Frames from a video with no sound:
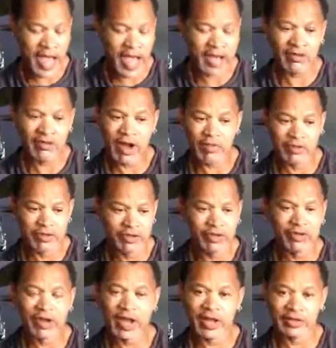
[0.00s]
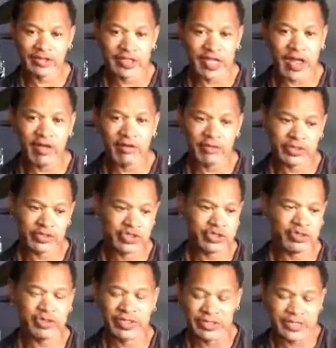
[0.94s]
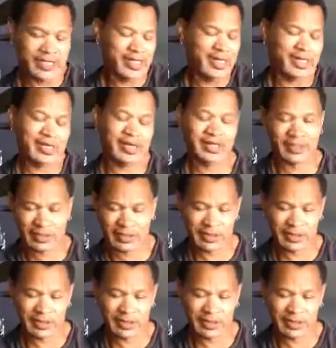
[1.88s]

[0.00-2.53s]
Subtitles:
Act right when you go down south. But he's a kid.